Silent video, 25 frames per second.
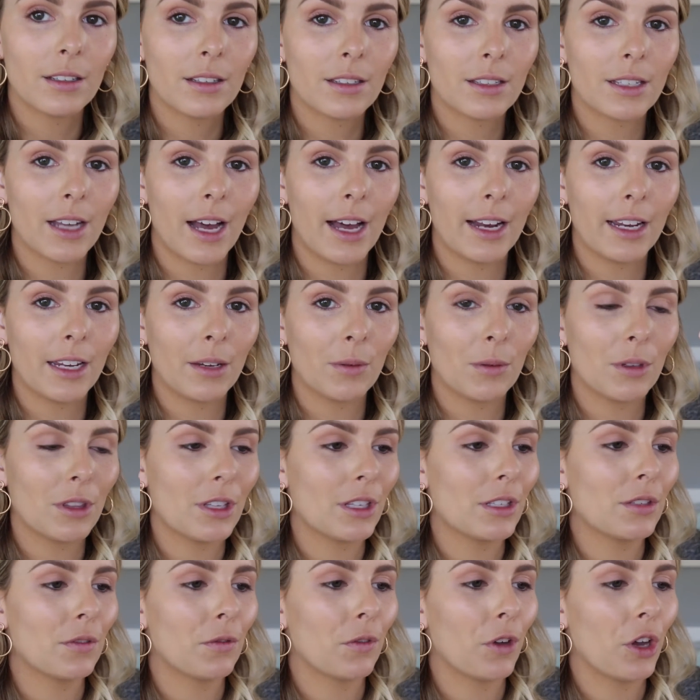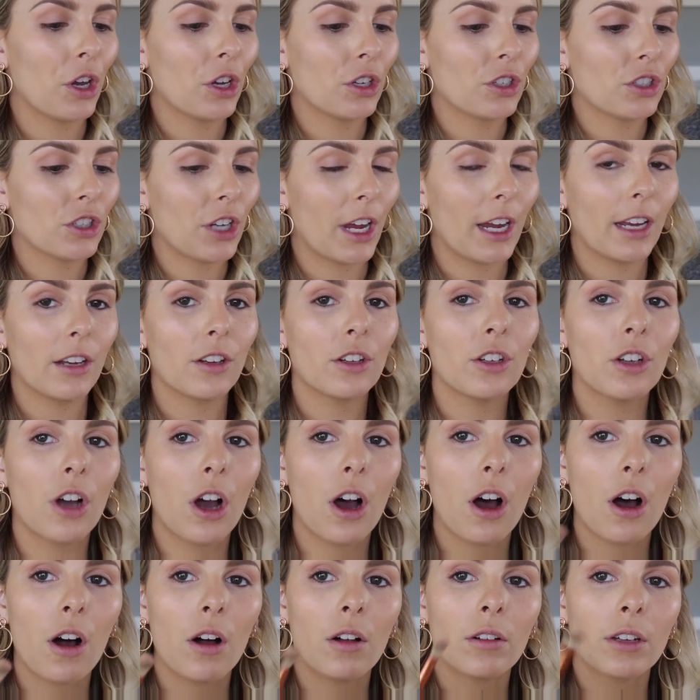Starting with this first shade
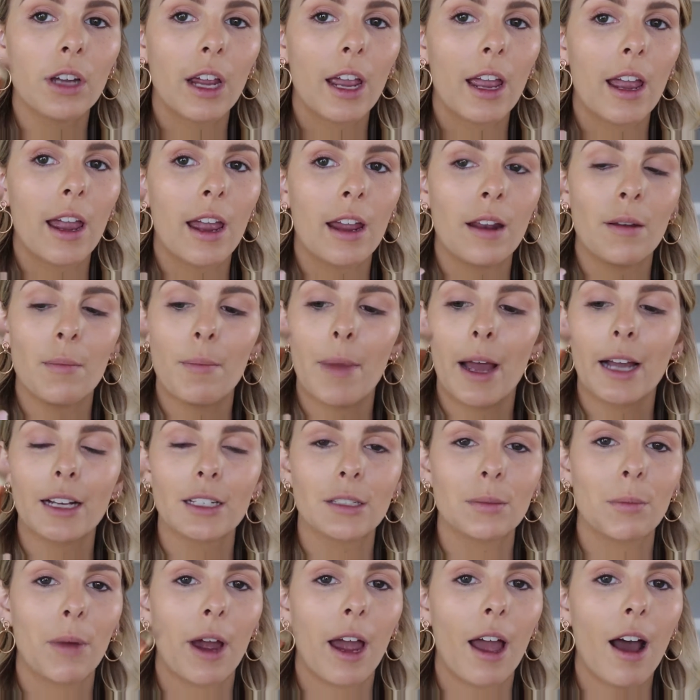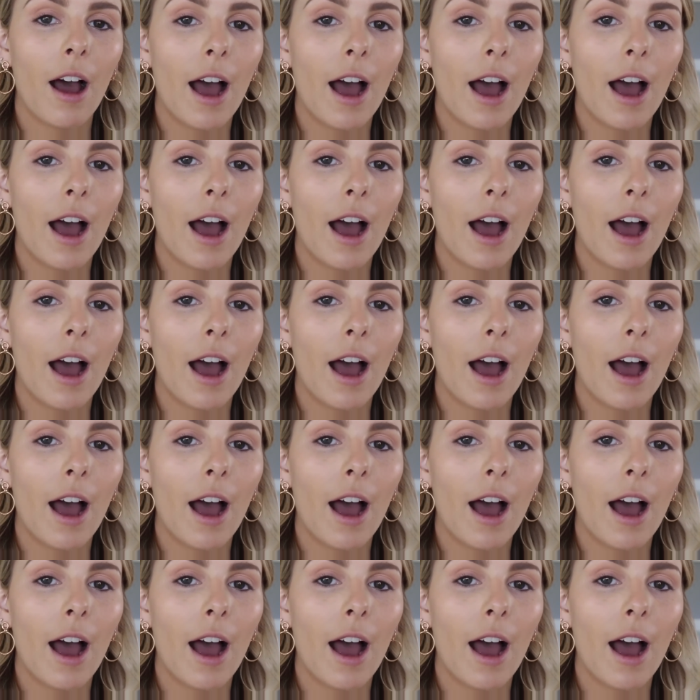Gold and back to my